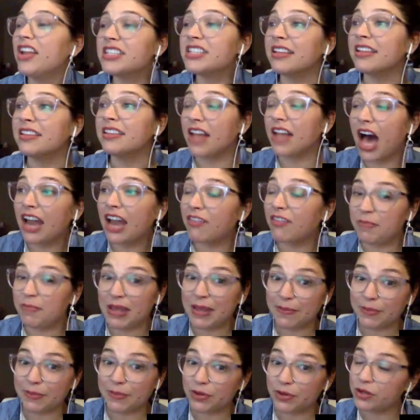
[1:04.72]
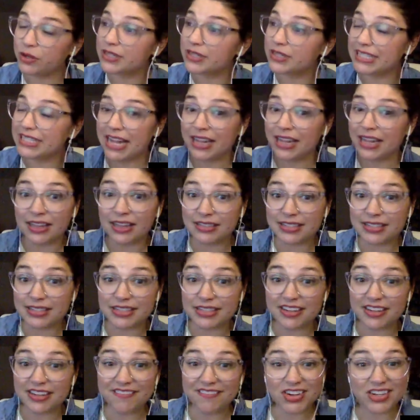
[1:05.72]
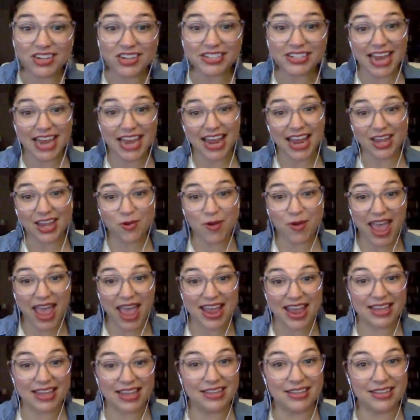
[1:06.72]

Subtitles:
a lot of people who are saying that this is their first AUA.